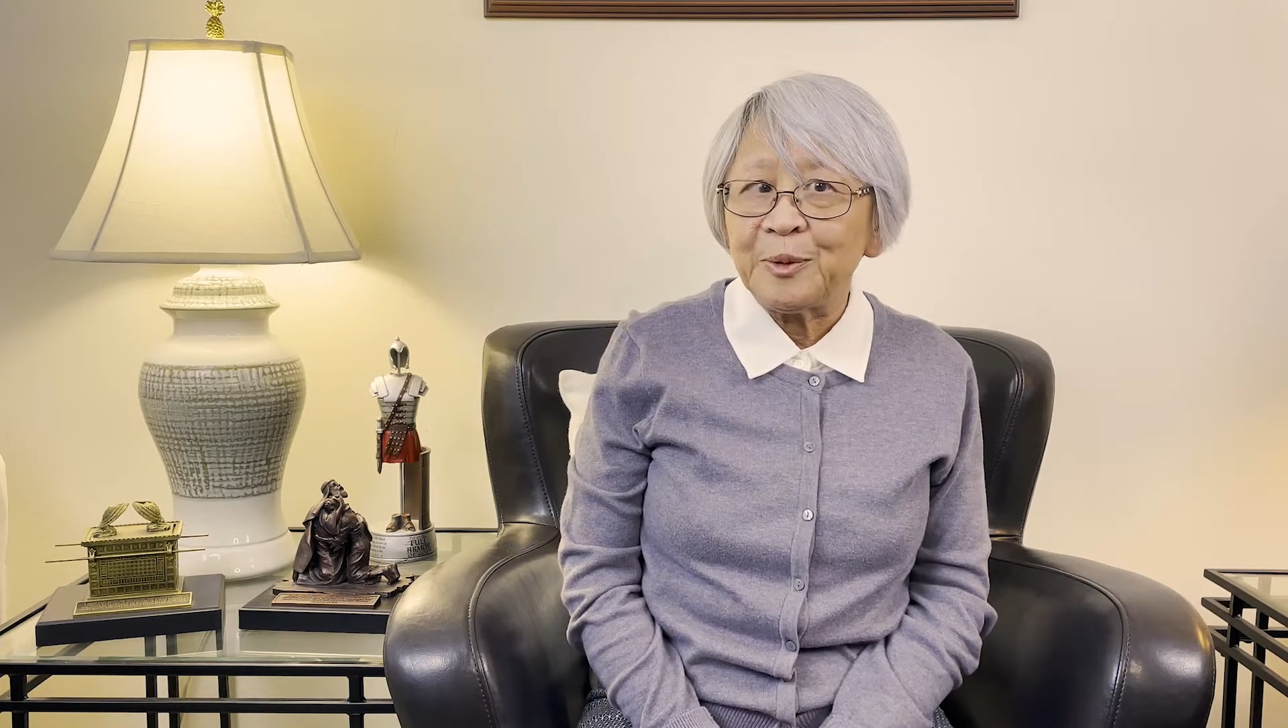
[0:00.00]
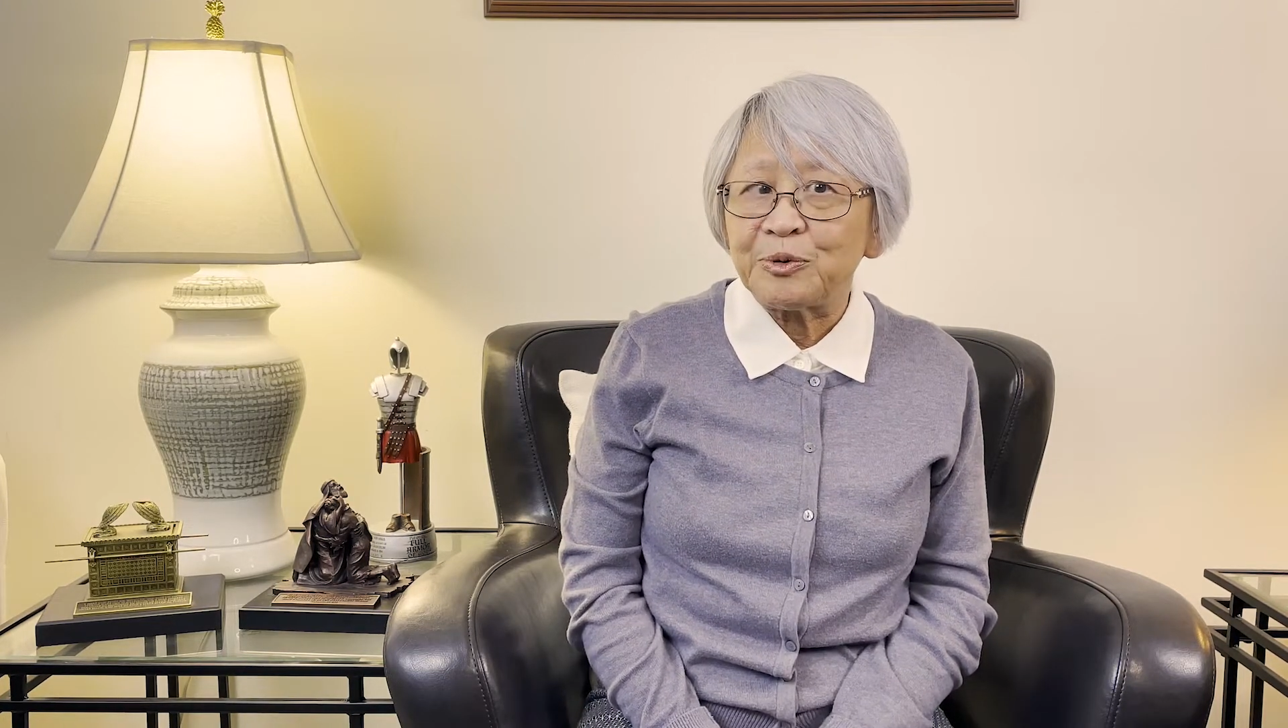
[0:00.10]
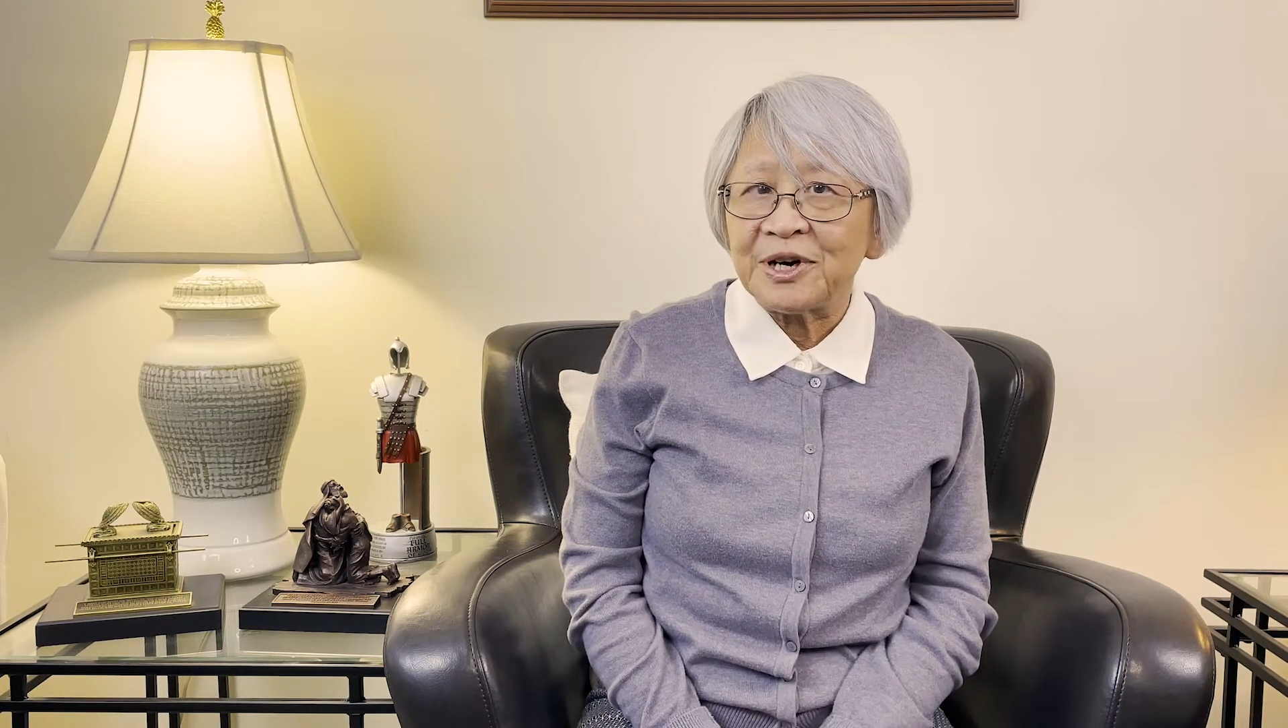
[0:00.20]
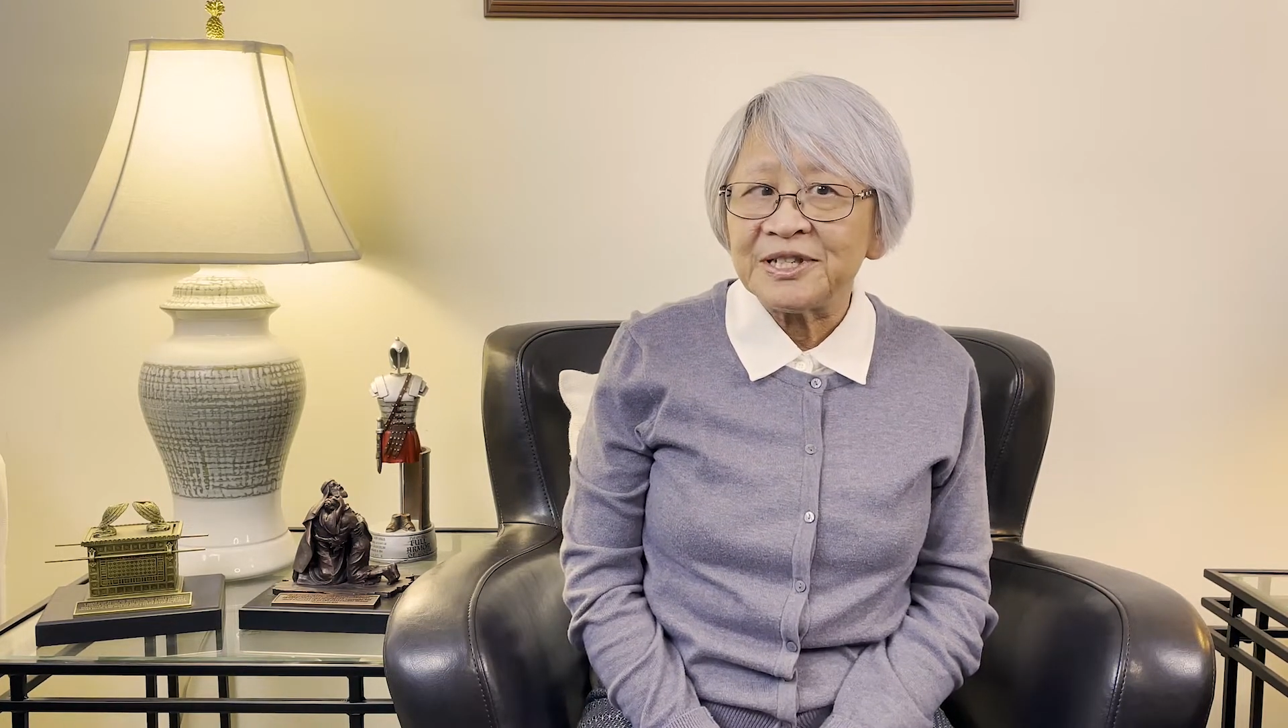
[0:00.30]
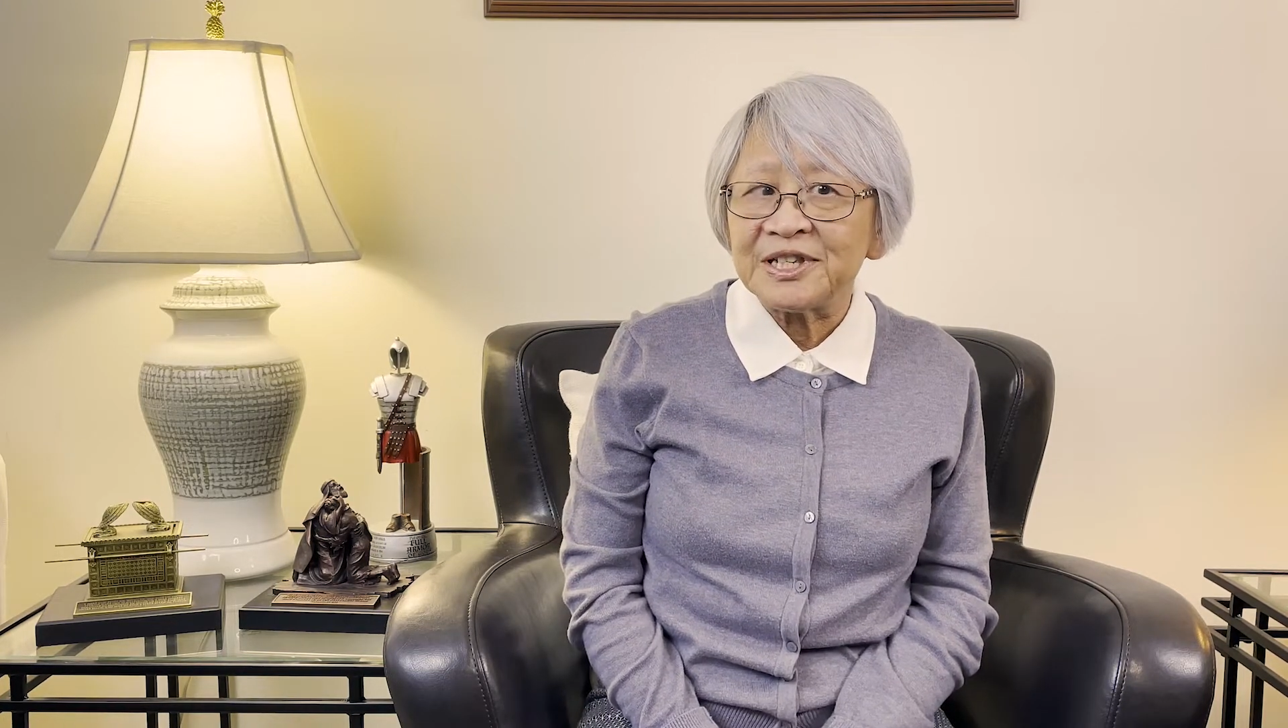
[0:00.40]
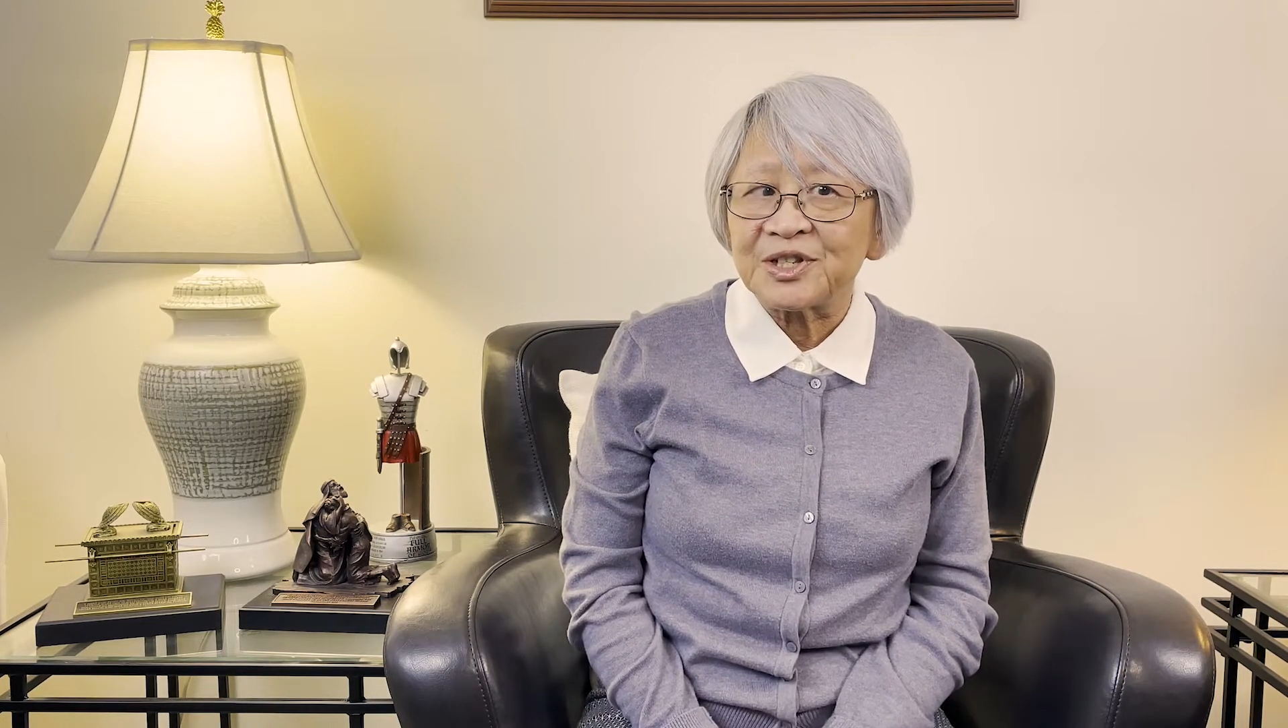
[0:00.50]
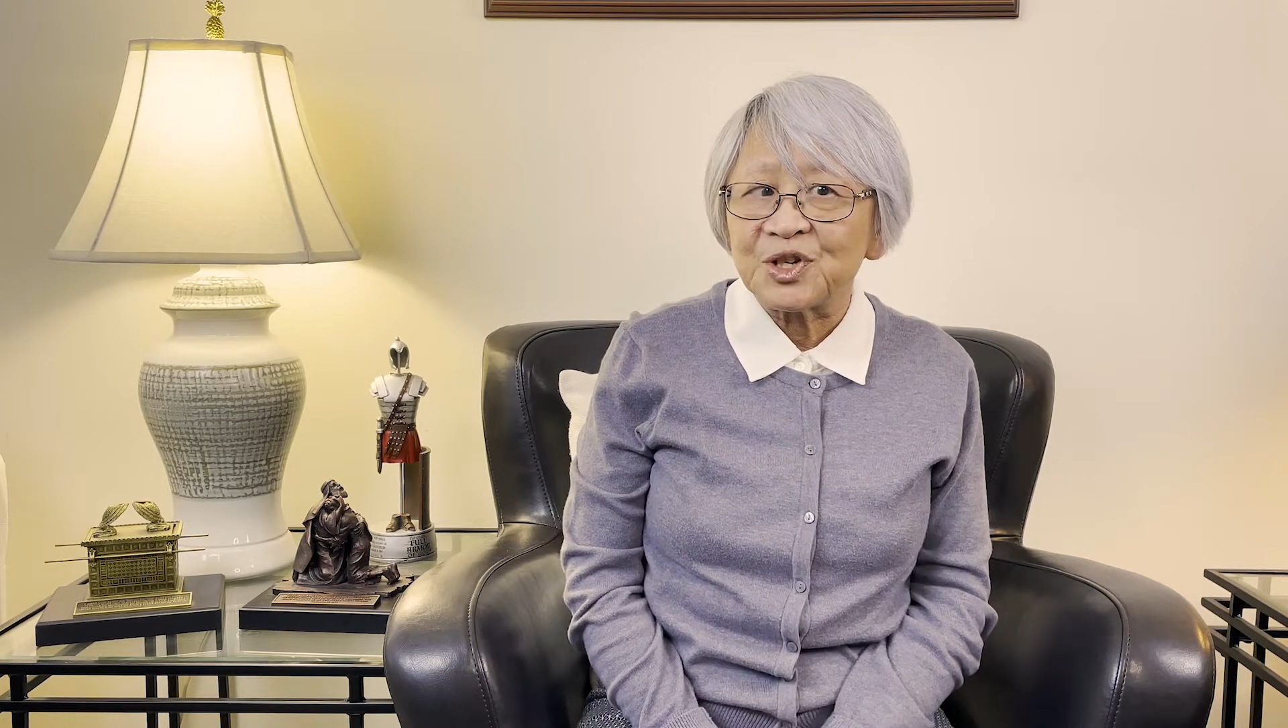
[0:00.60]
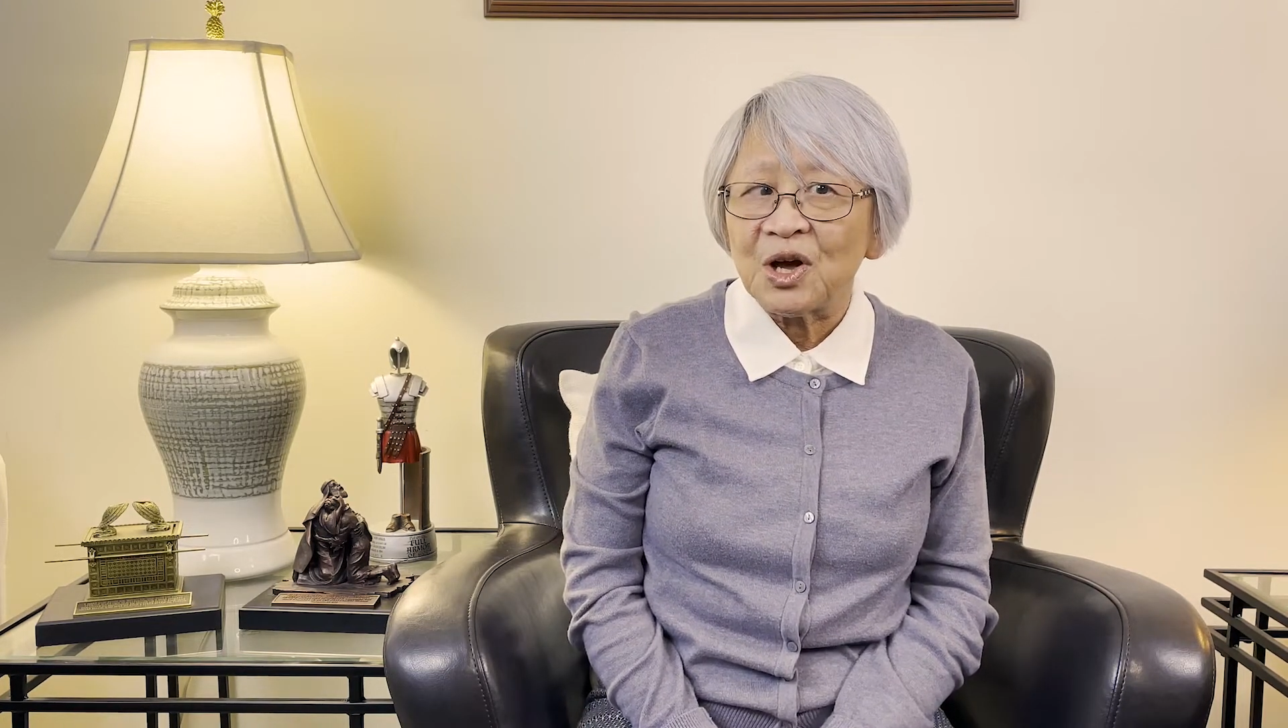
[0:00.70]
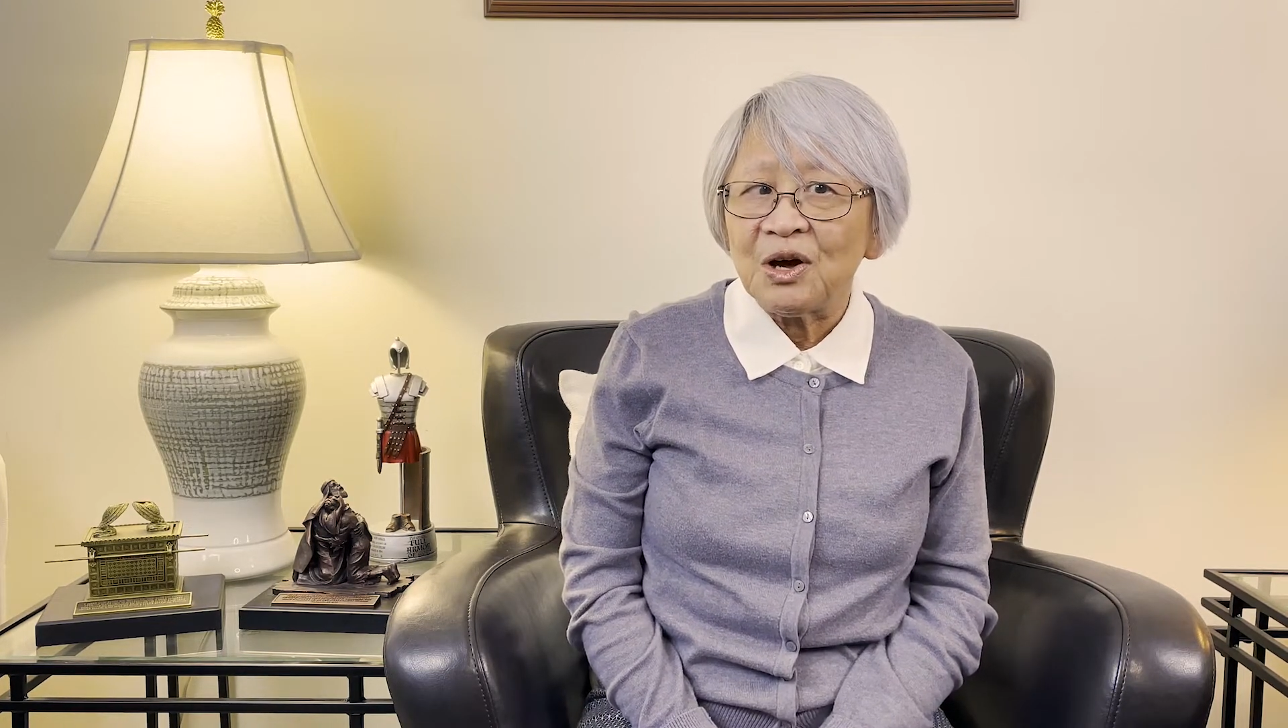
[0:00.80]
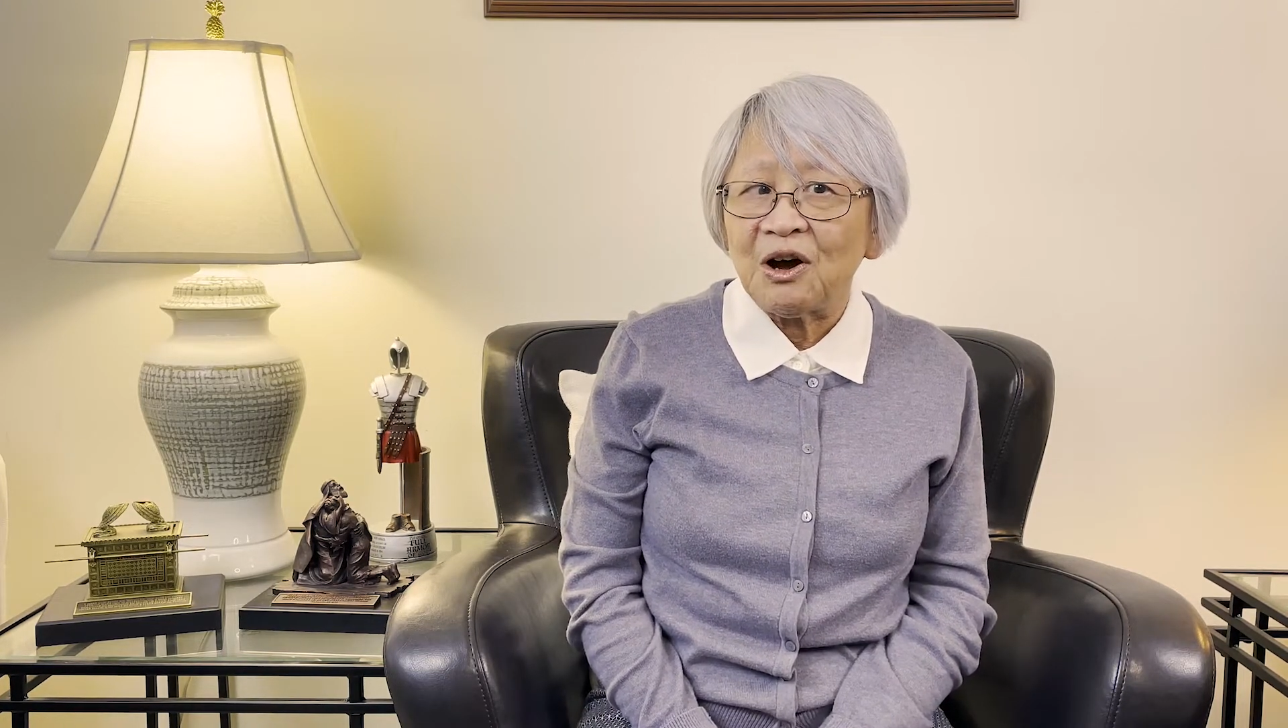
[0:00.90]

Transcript: apprentice